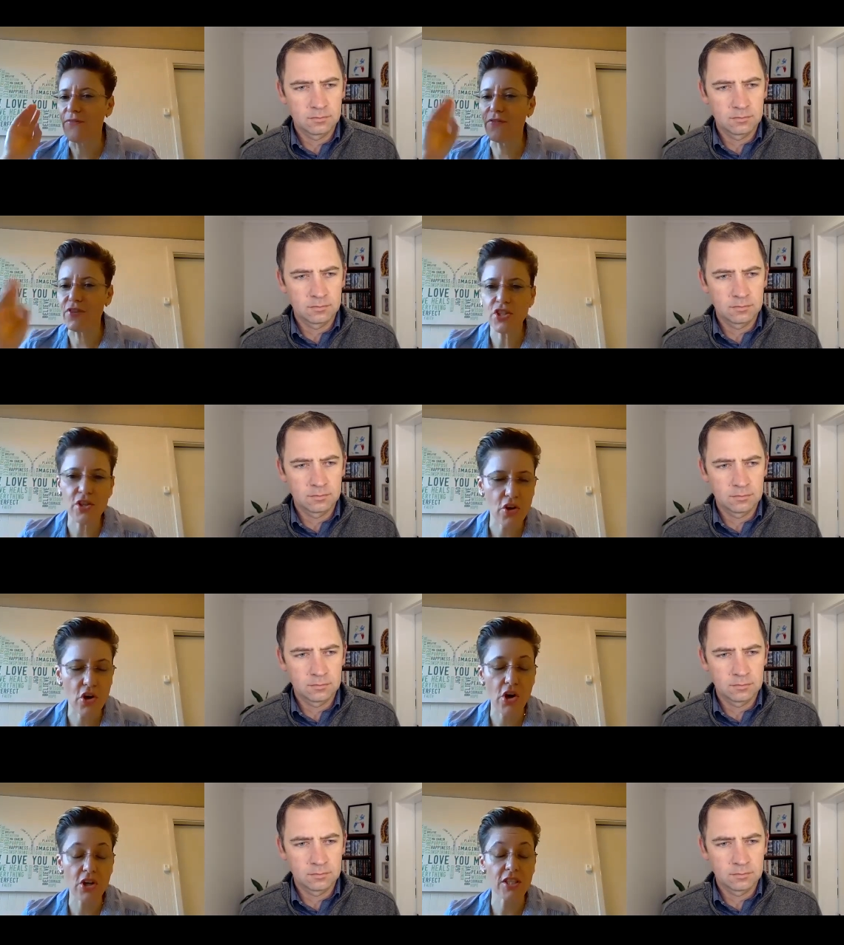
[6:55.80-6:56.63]
Speaker 1: vision
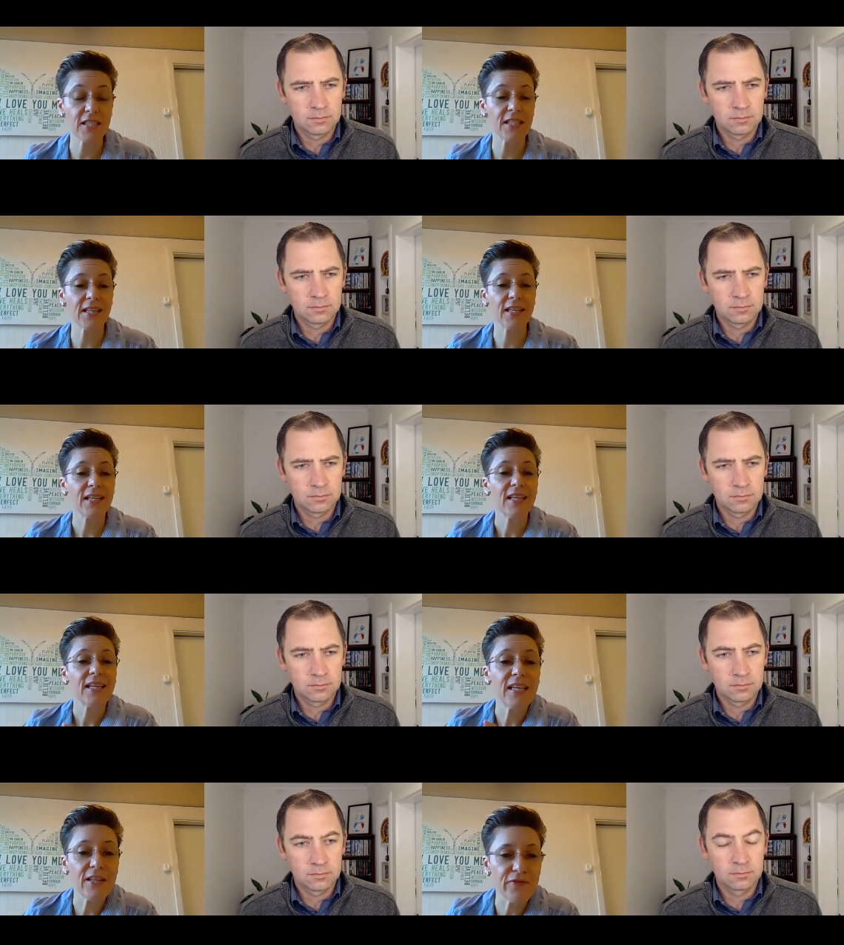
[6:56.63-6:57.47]
casting,
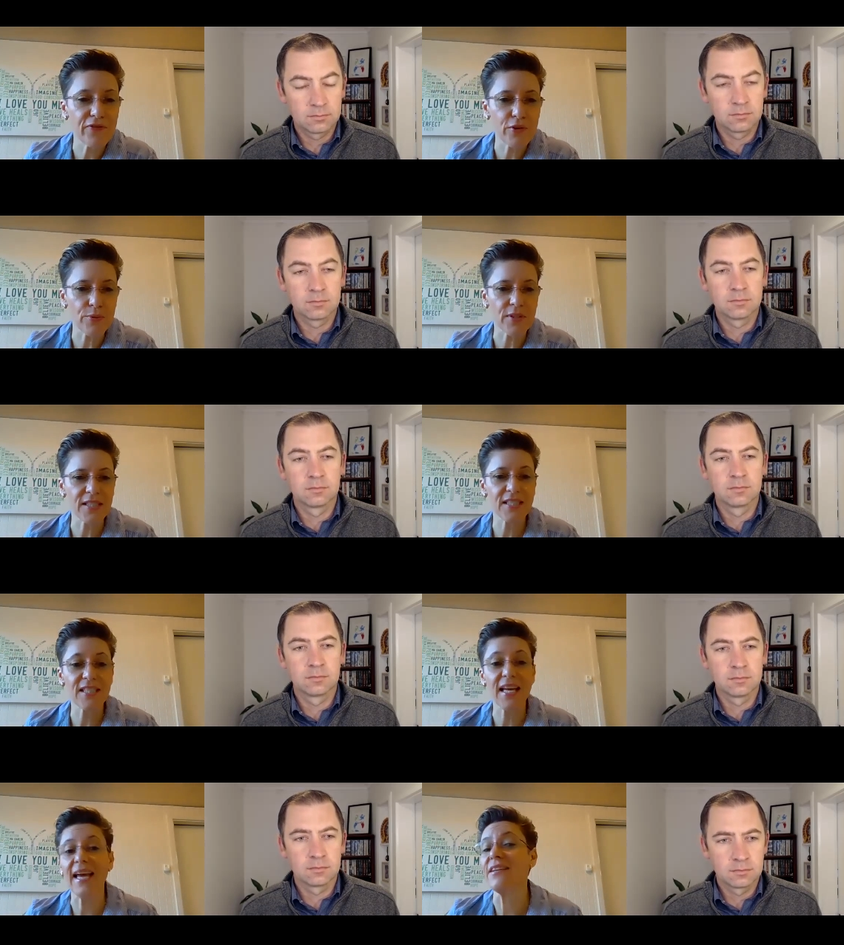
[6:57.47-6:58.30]

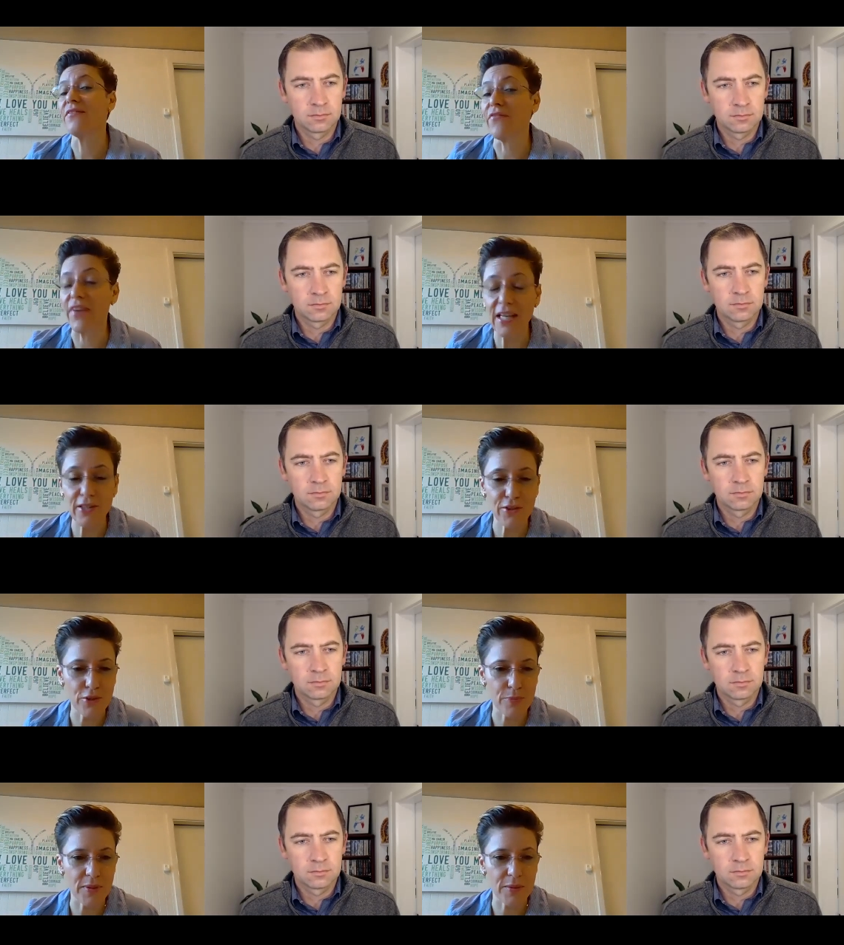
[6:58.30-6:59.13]
influence, adding value
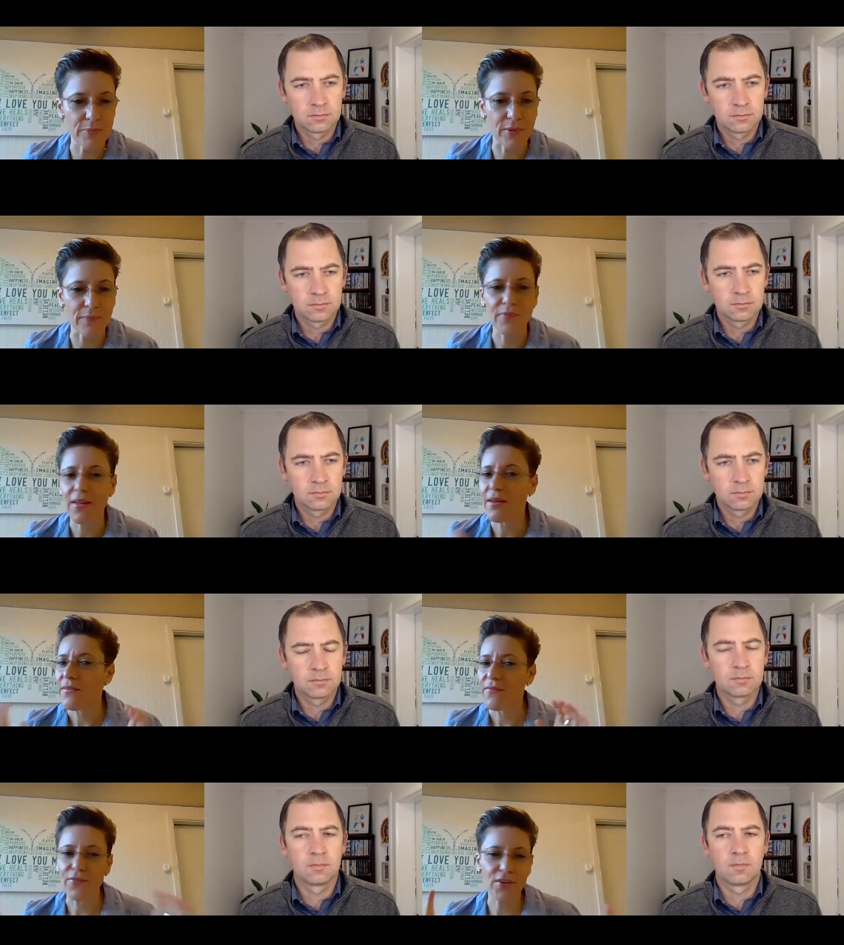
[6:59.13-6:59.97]
to people.
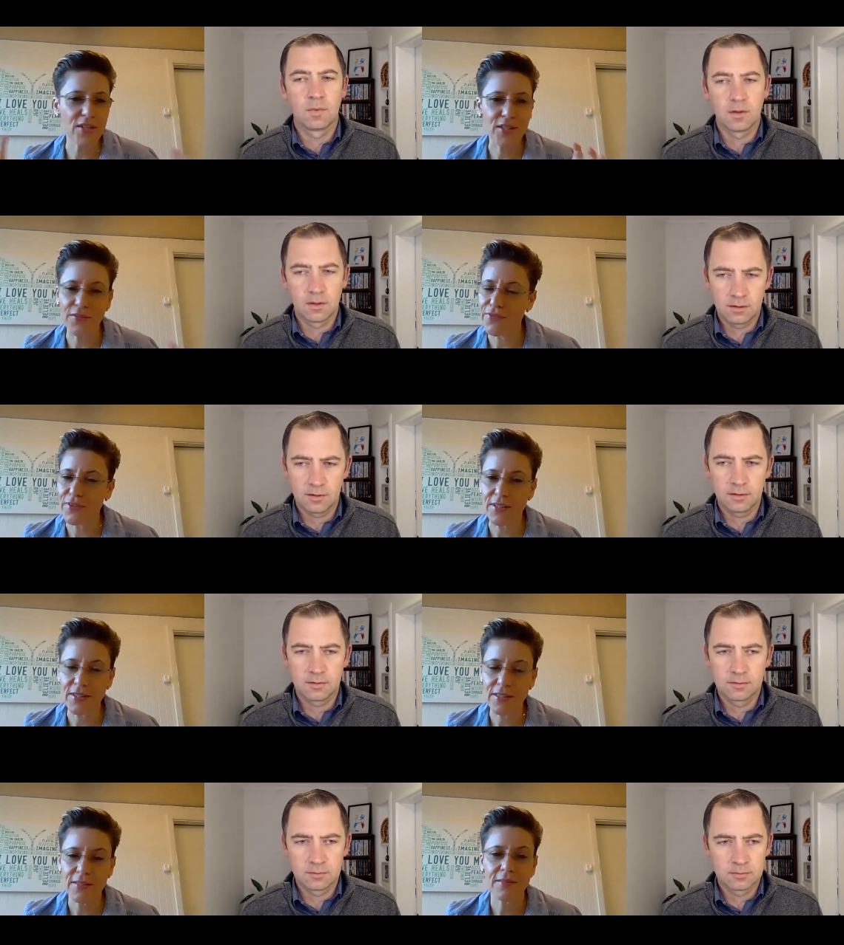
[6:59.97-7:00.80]
Very
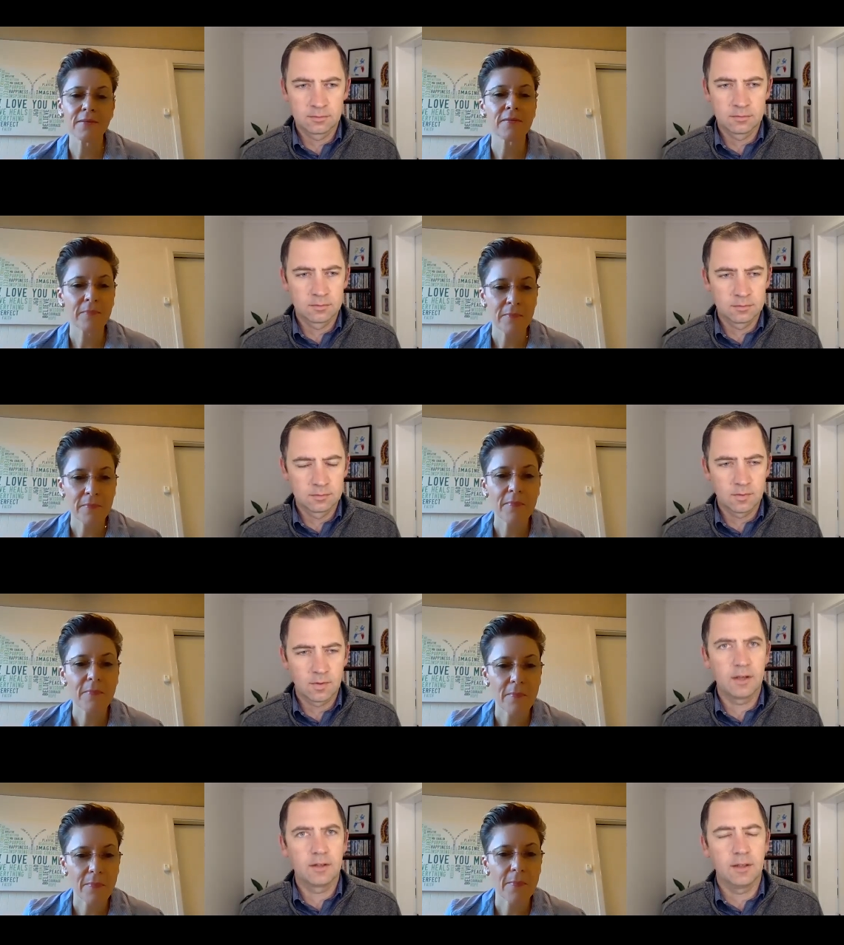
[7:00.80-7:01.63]
different.
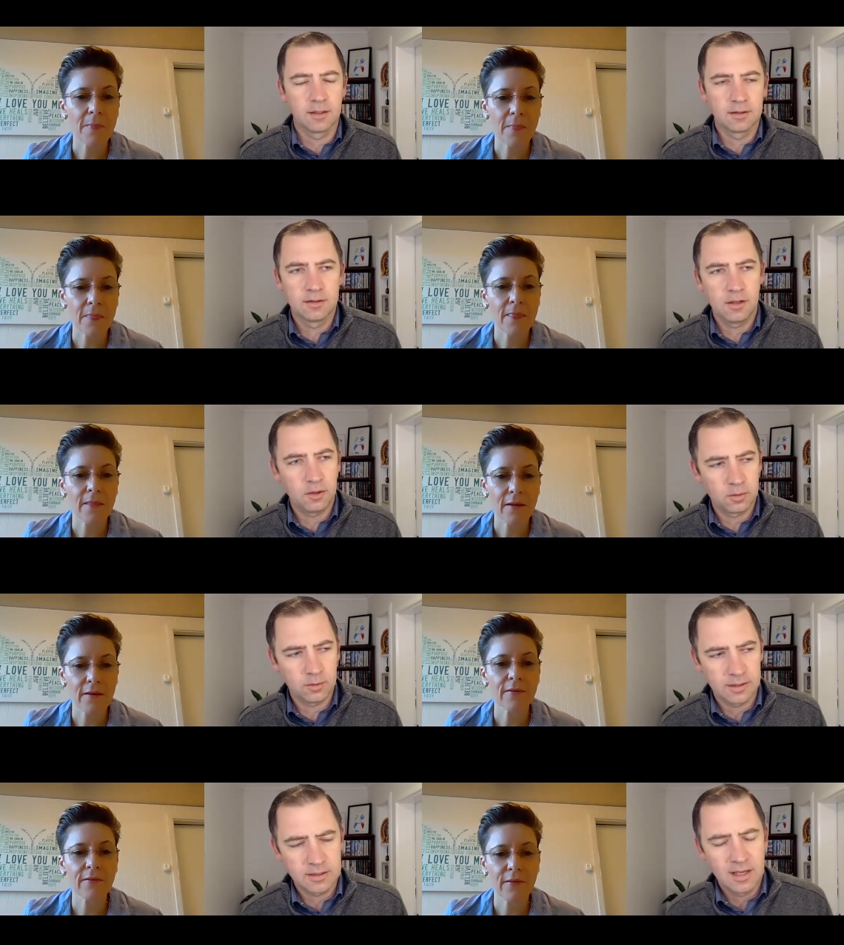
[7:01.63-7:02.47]
Speaker 2: Okay, no
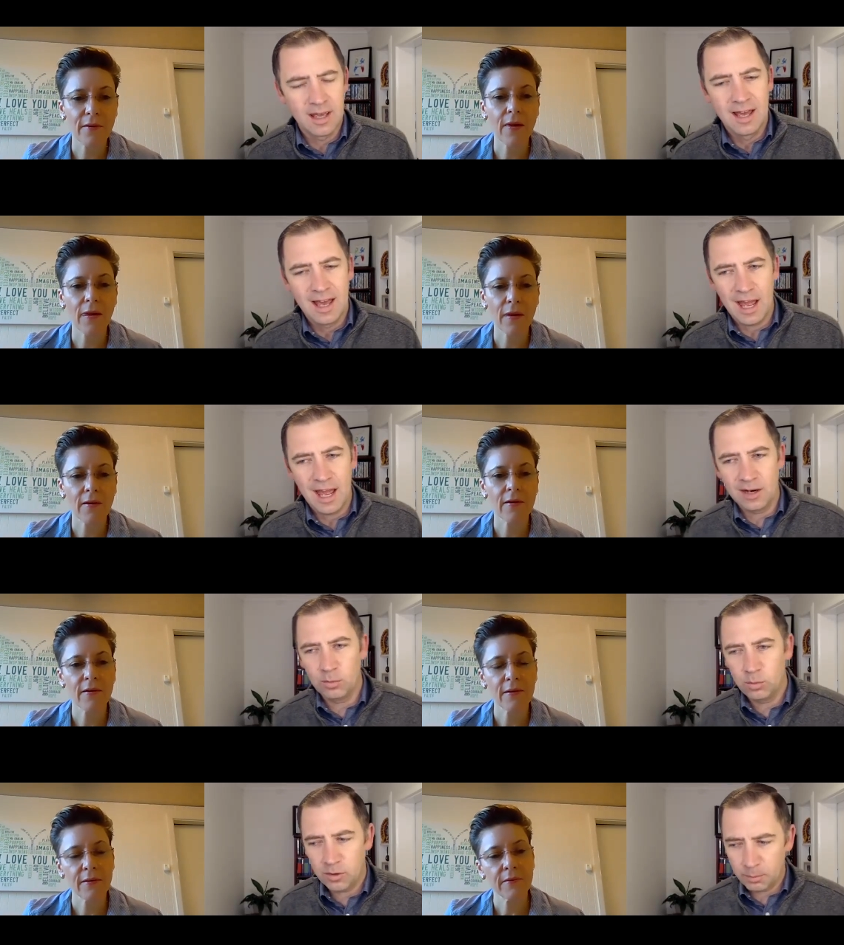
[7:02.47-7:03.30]
worries. And
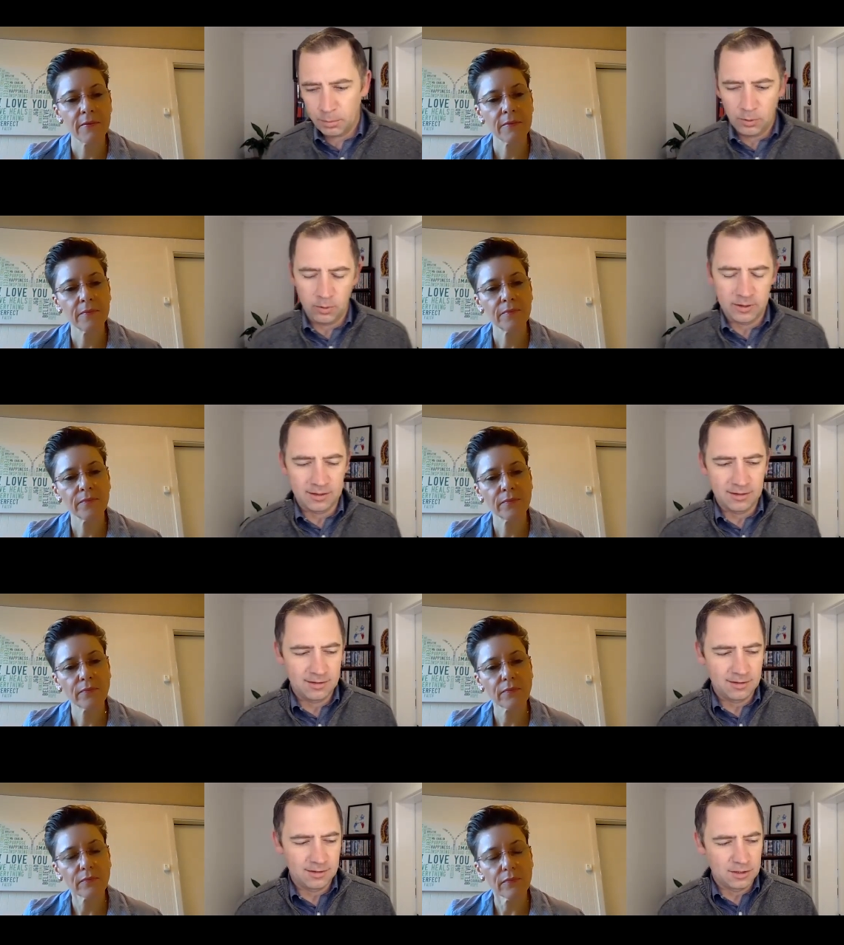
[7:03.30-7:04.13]
at what point
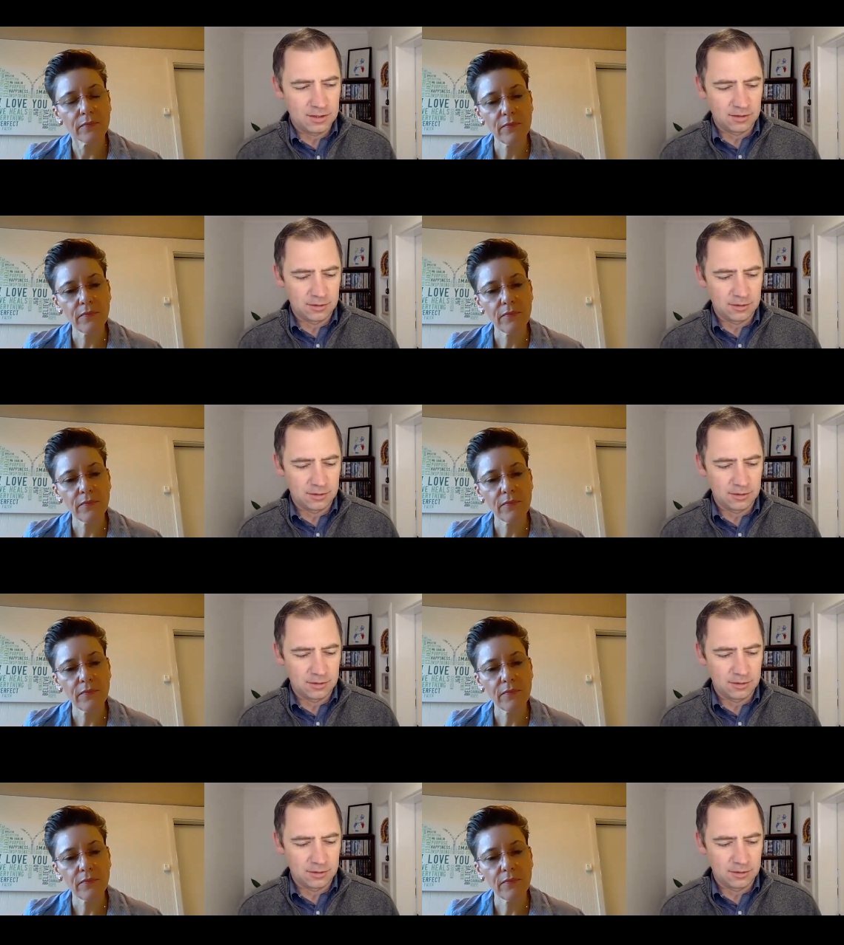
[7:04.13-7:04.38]
do